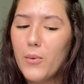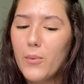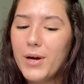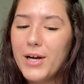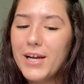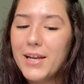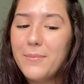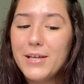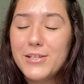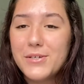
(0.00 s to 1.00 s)
we're gonna
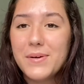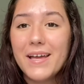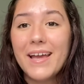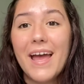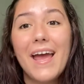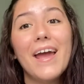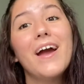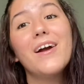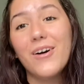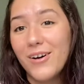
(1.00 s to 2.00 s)
be doing
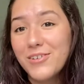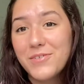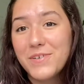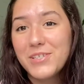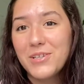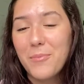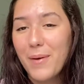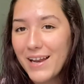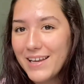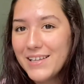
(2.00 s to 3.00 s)
a controversial
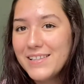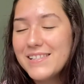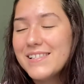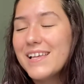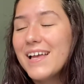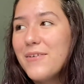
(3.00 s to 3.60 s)
opinions